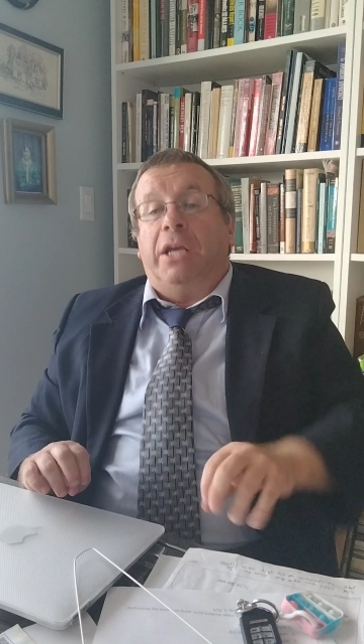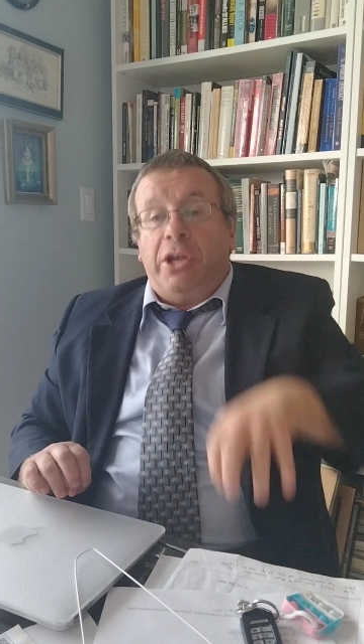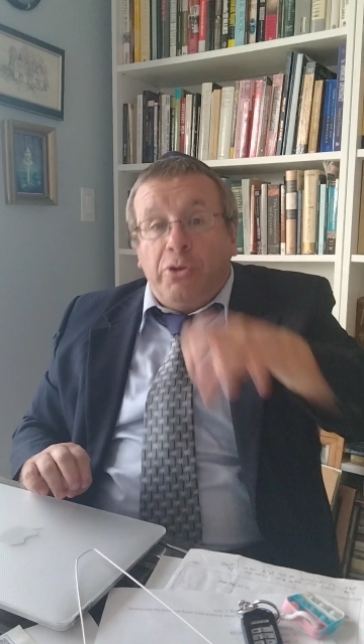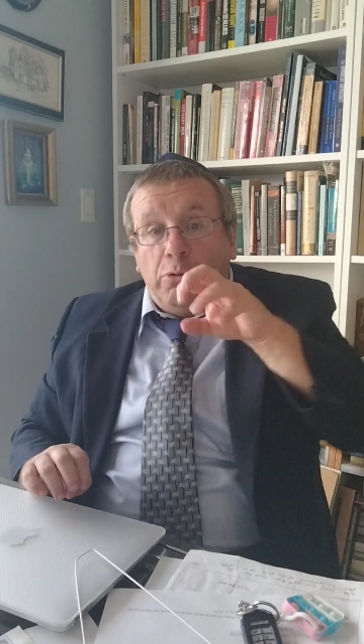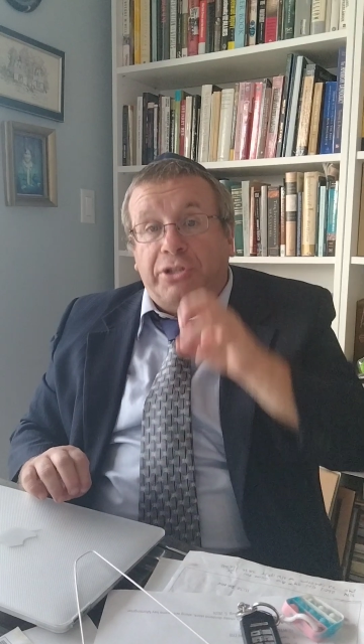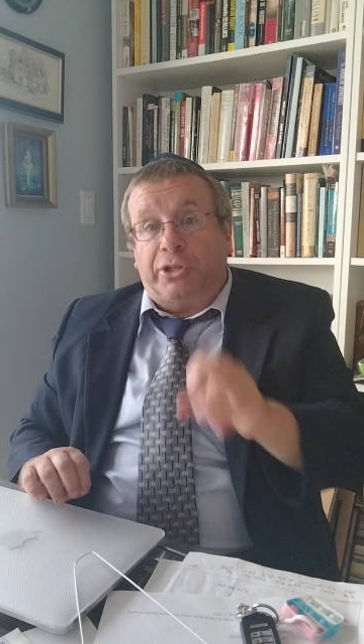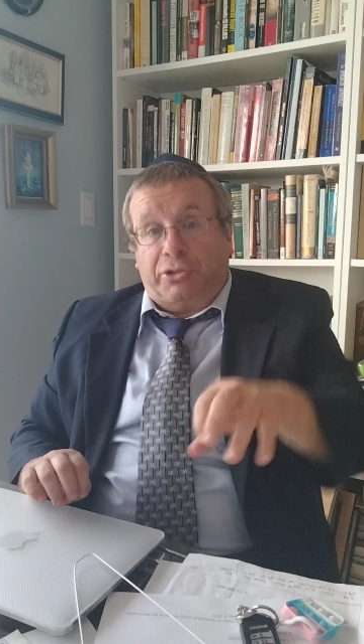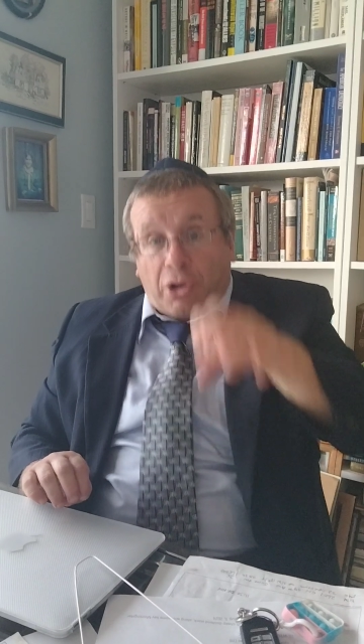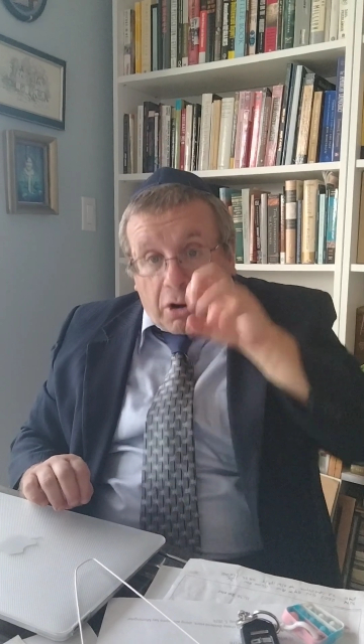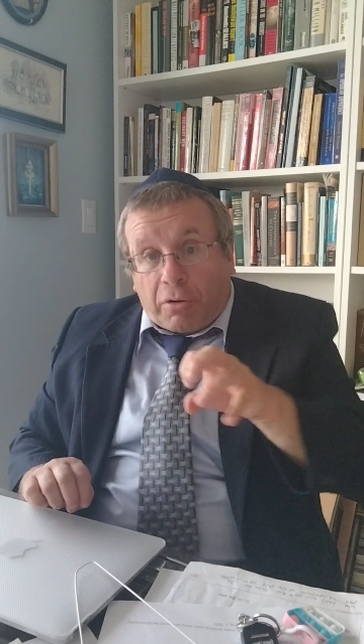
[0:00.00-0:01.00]
used the
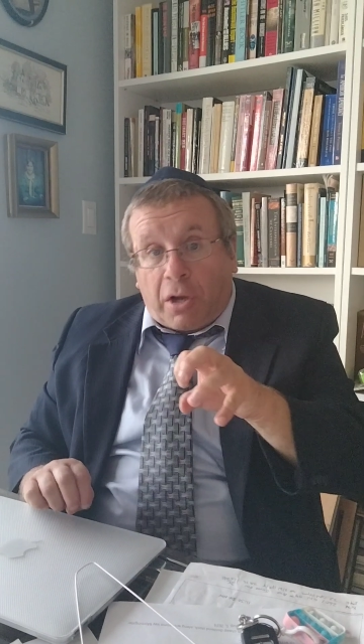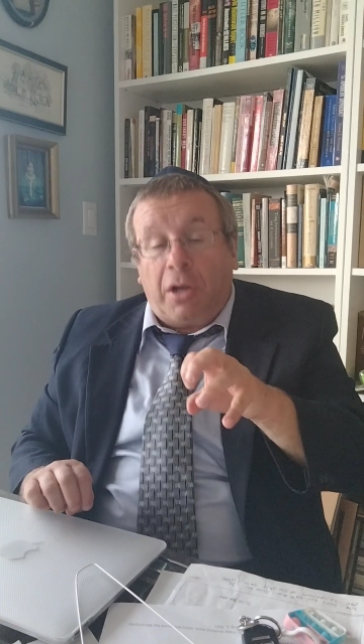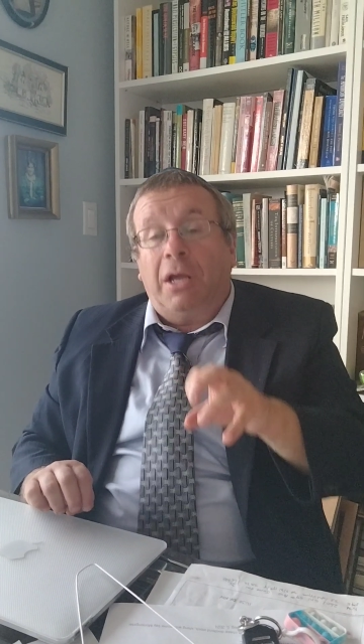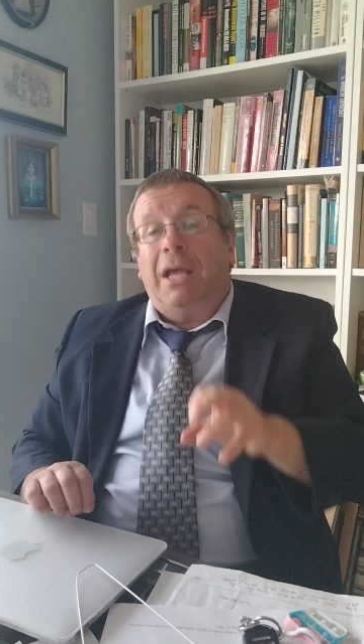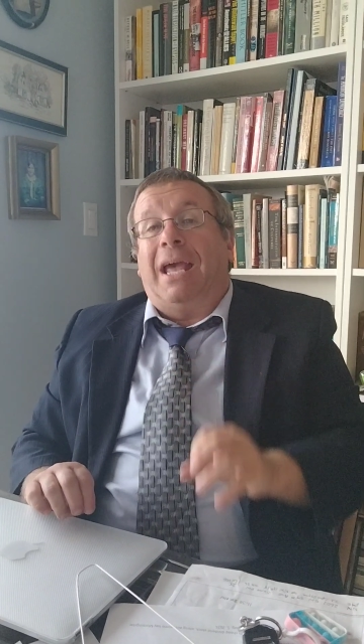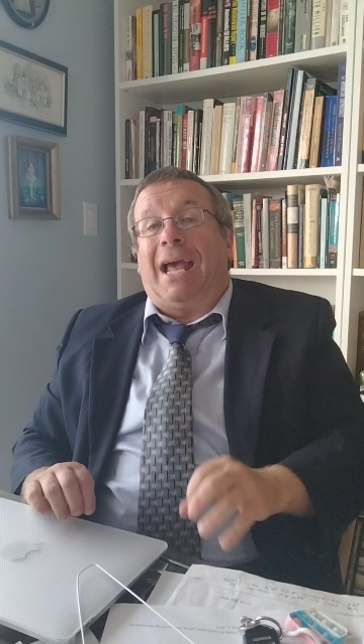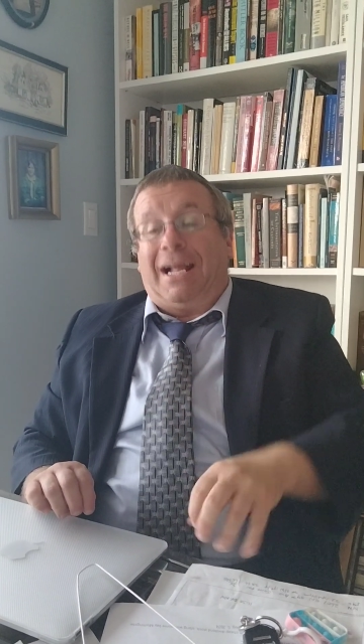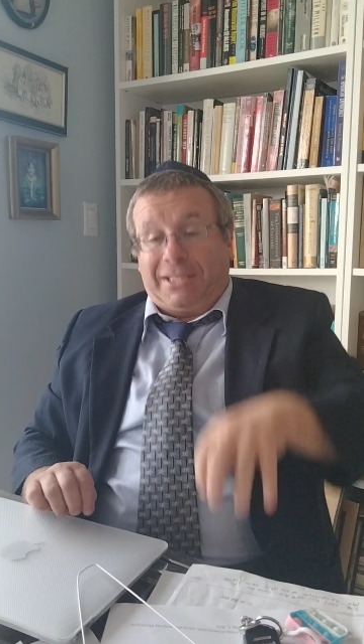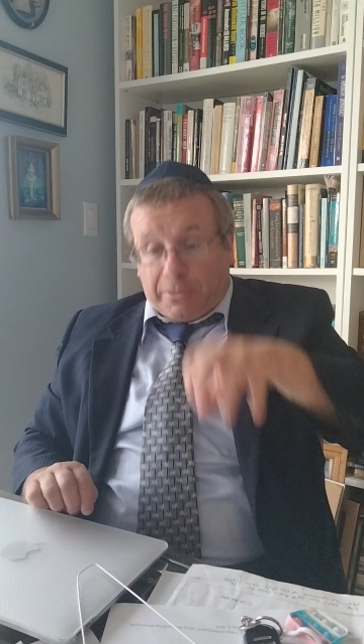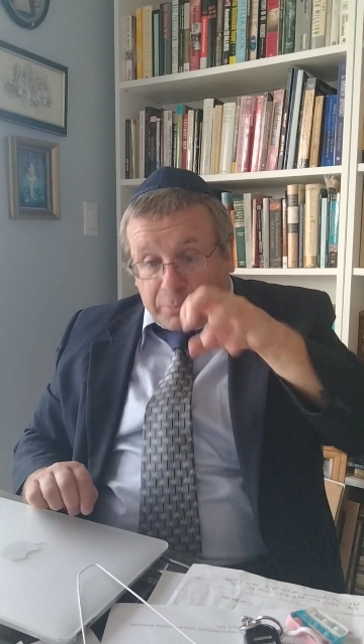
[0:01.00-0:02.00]
Torah
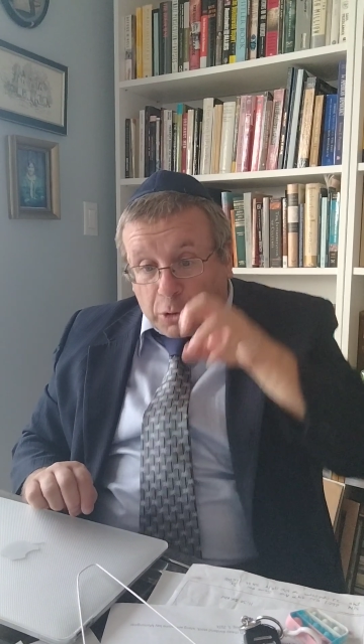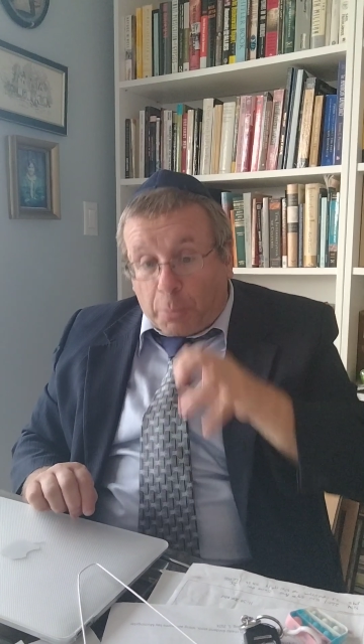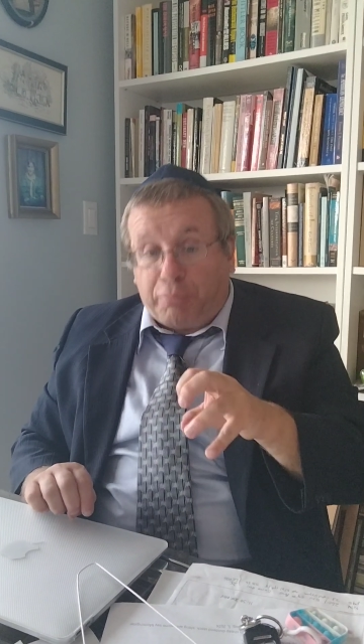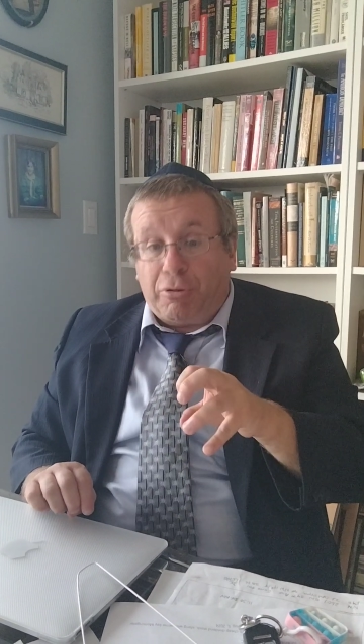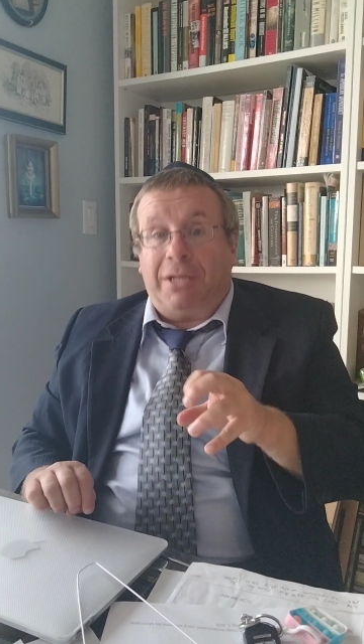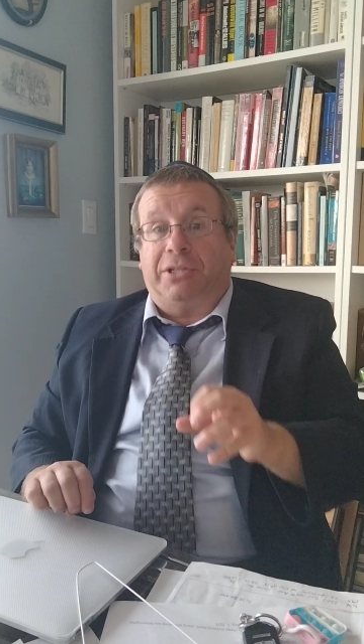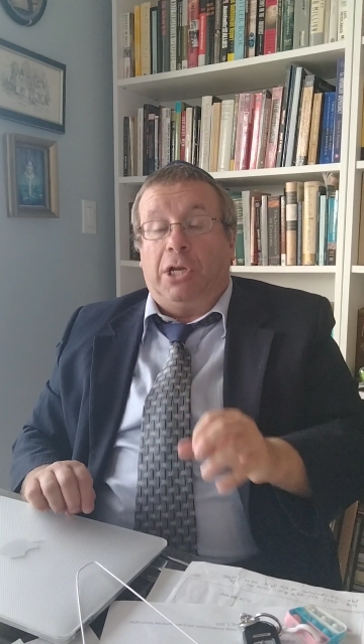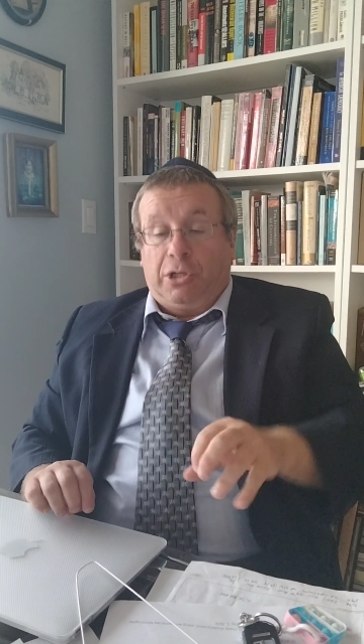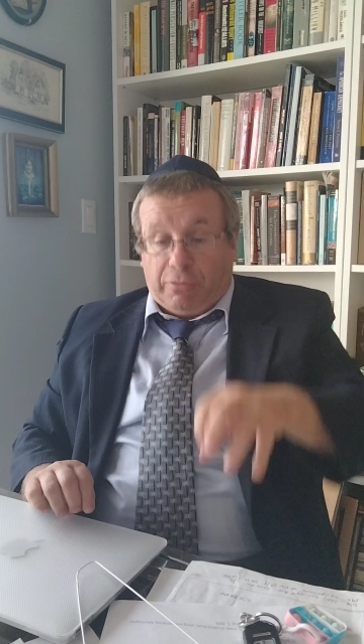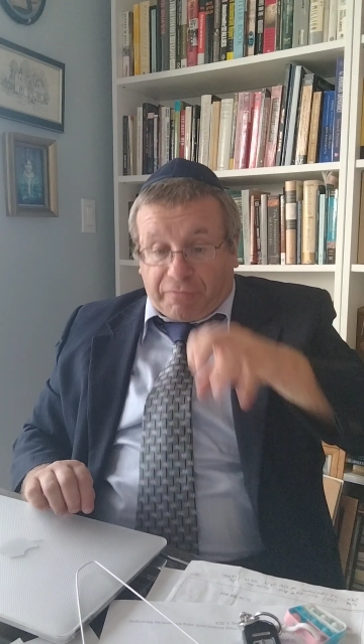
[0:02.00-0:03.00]
as the blueprint
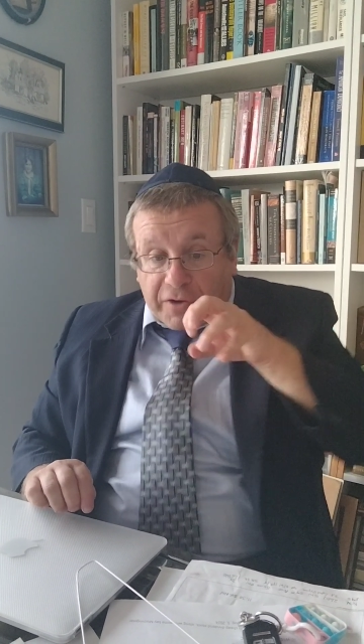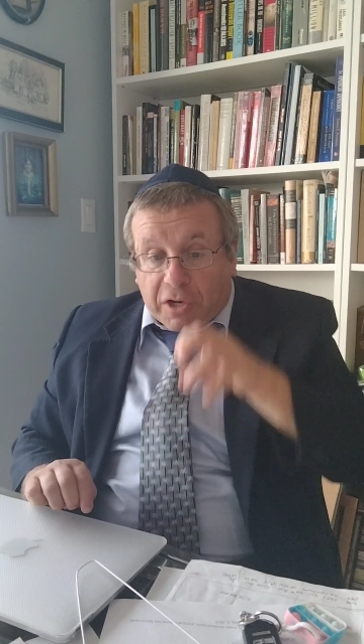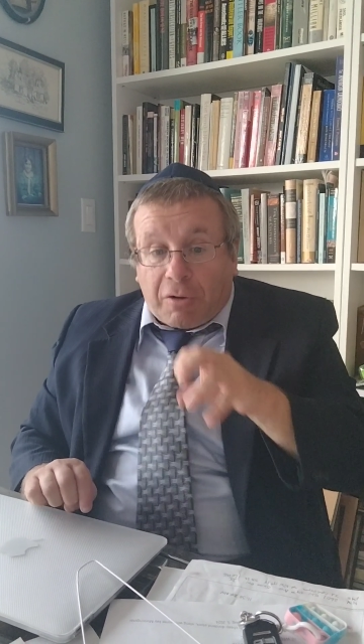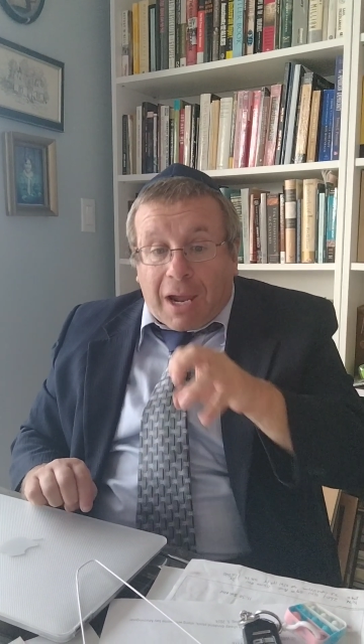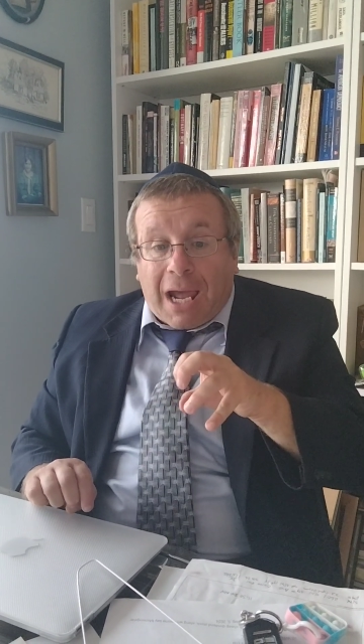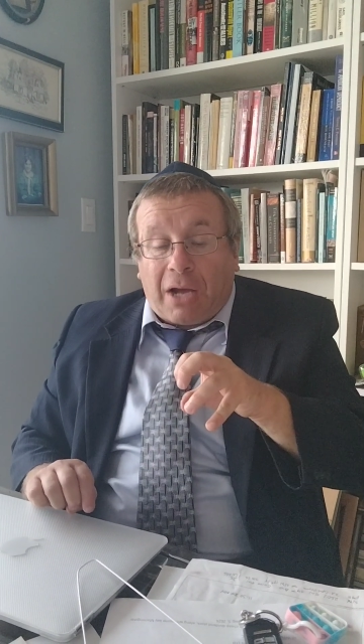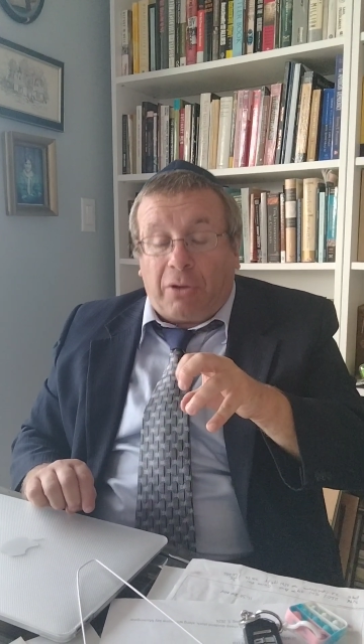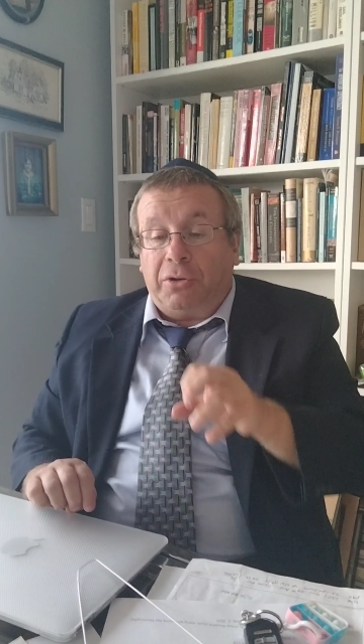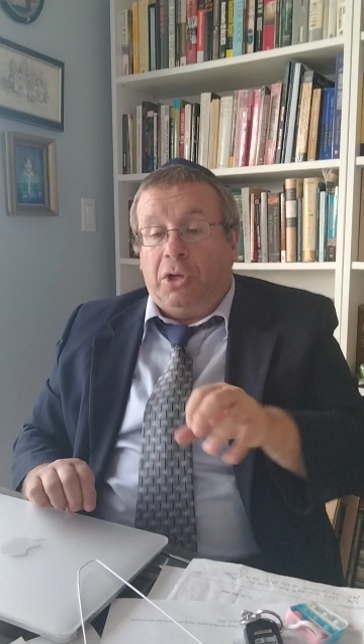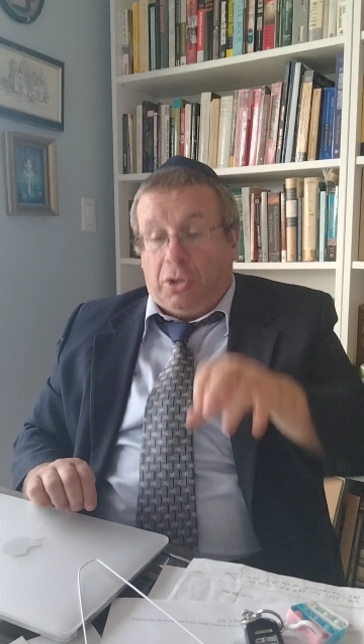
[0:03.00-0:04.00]
to figure
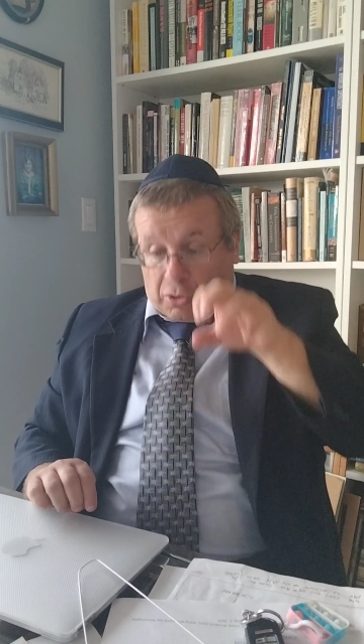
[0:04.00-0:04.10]
out